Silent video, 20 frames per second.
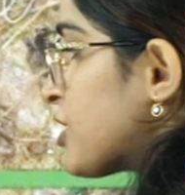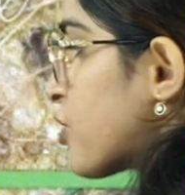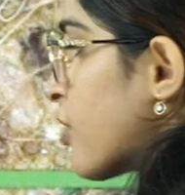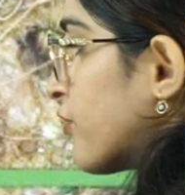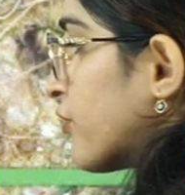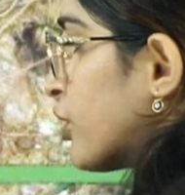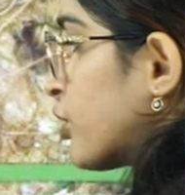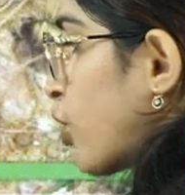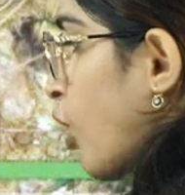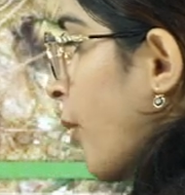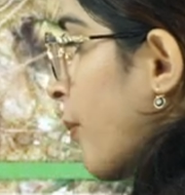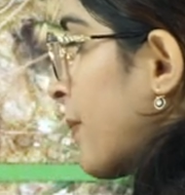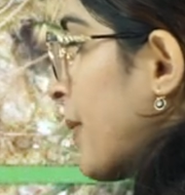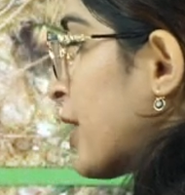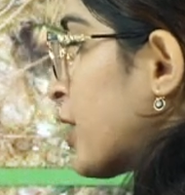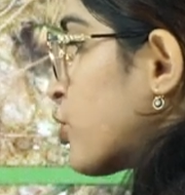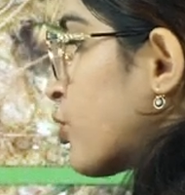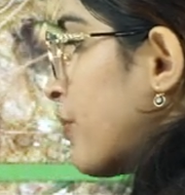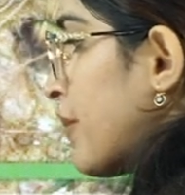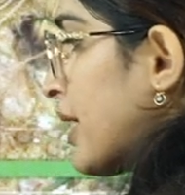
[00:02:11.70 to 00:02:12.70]
of the topic
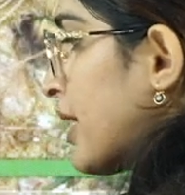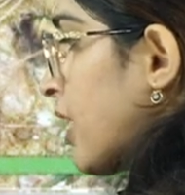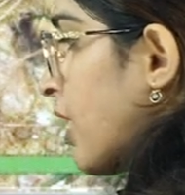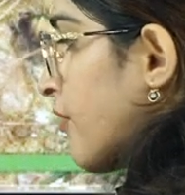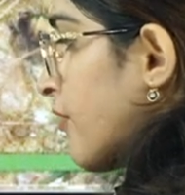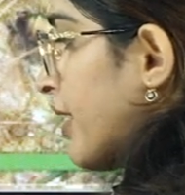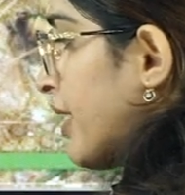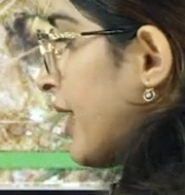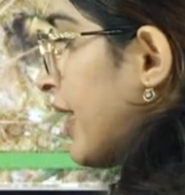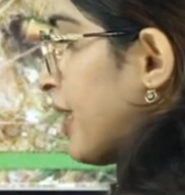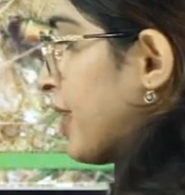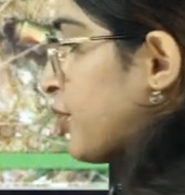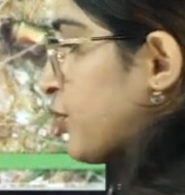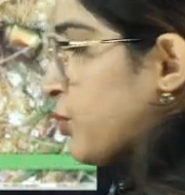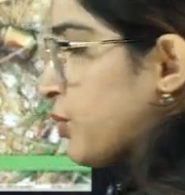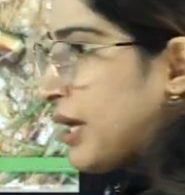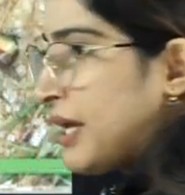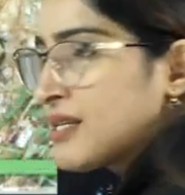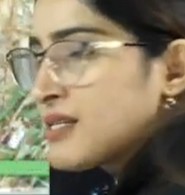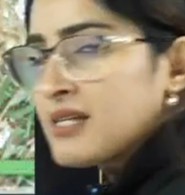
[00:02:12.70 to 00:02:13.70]
to be covered in
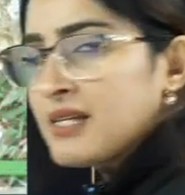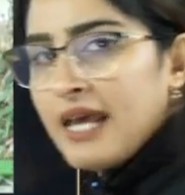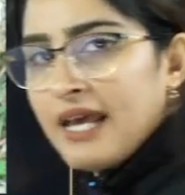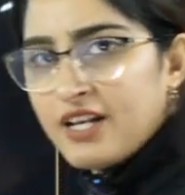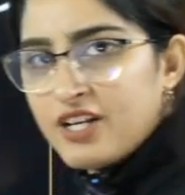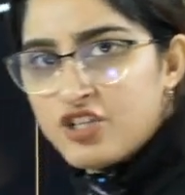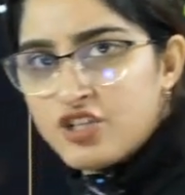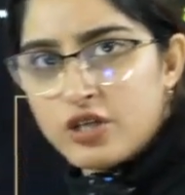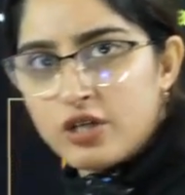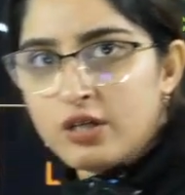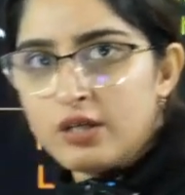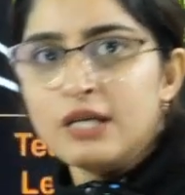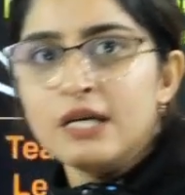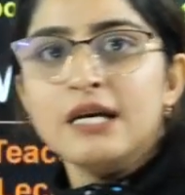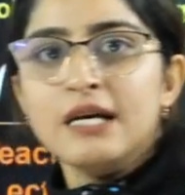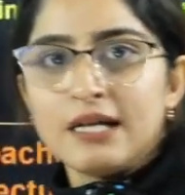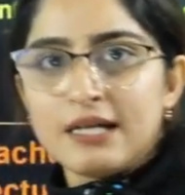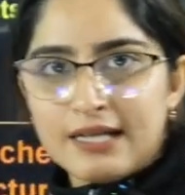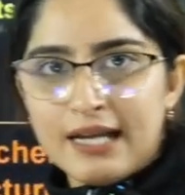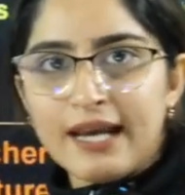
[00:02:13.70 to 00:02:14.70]
today's lecture,
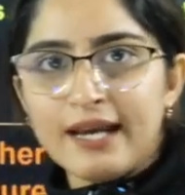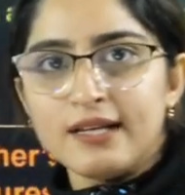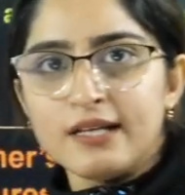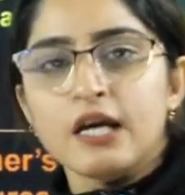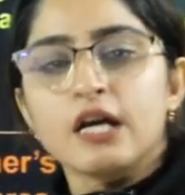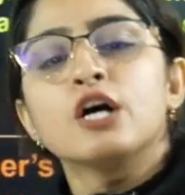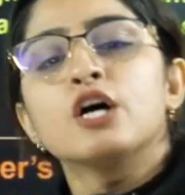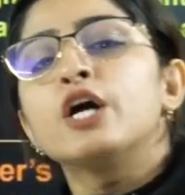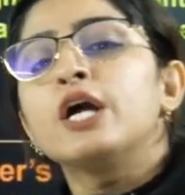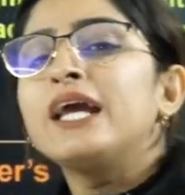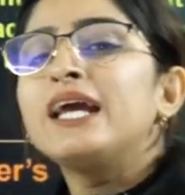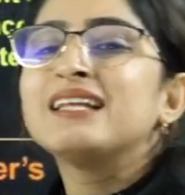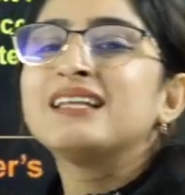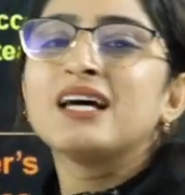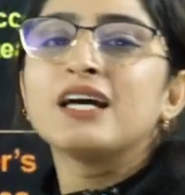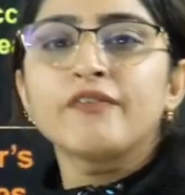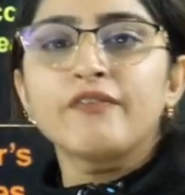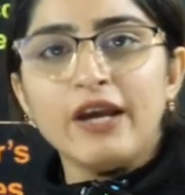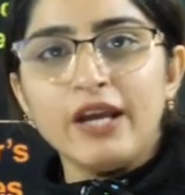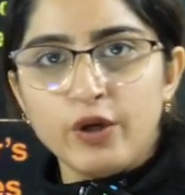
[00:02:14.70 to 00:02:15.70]
right? Either
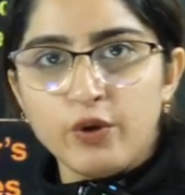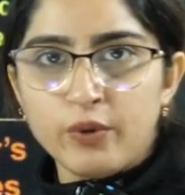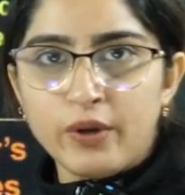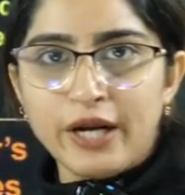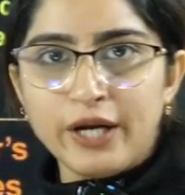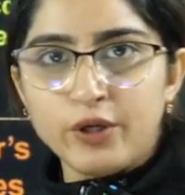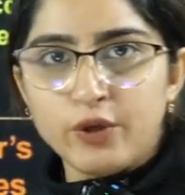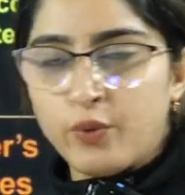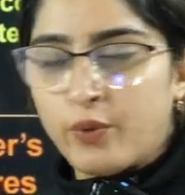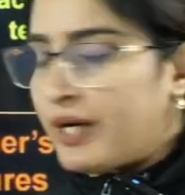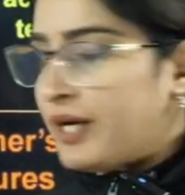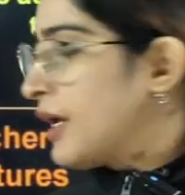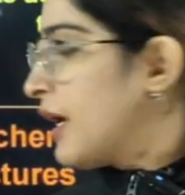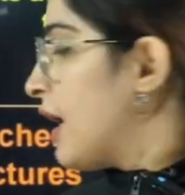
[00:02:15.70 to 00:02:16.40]
way you can do it.